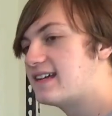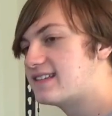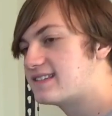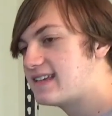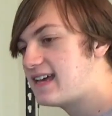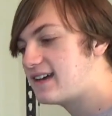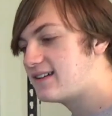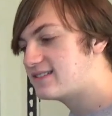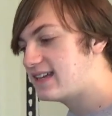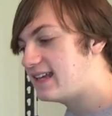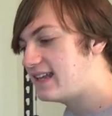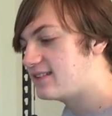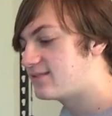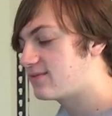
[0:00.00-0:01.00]
that sounds,
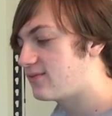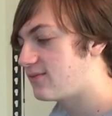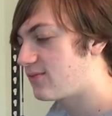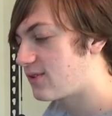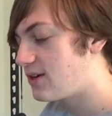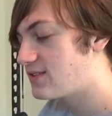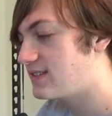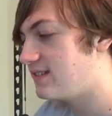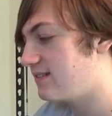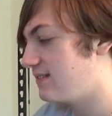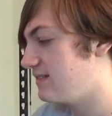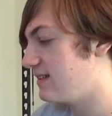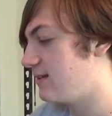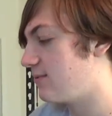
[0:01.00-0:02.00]
and as gross
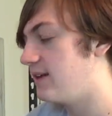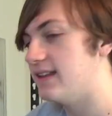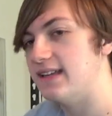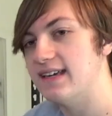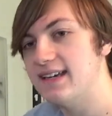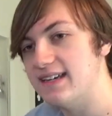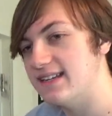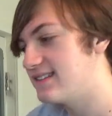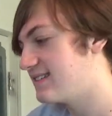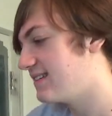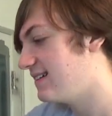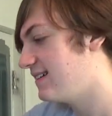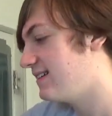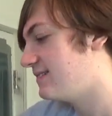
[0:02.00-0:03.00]
as it really
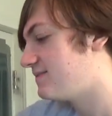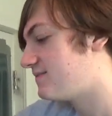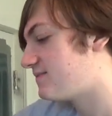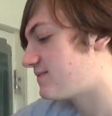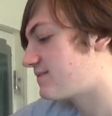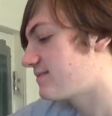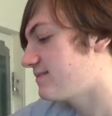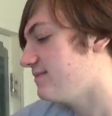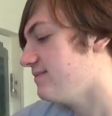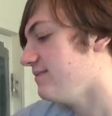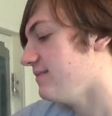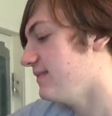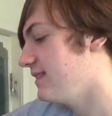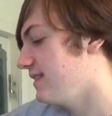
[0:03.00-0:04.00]
is,
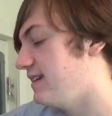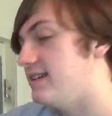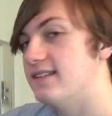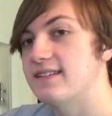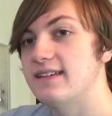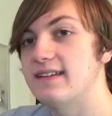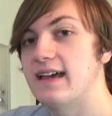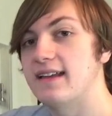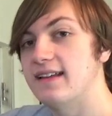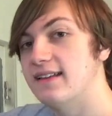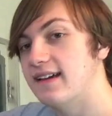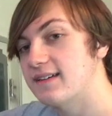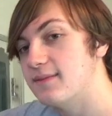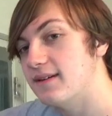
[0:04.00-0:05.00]
see Dad,
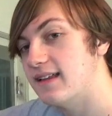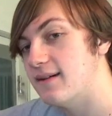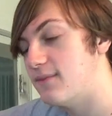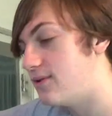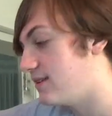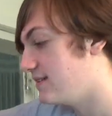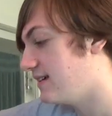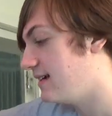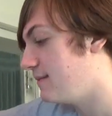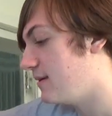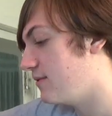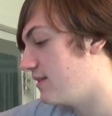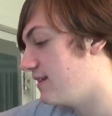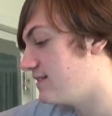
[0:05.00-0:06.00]
he likes me a lot more, he's not hitting
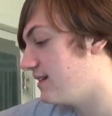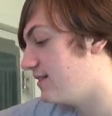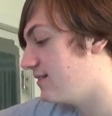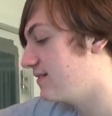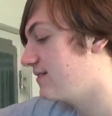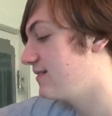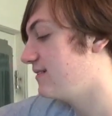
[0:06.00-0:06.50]
me with his tail.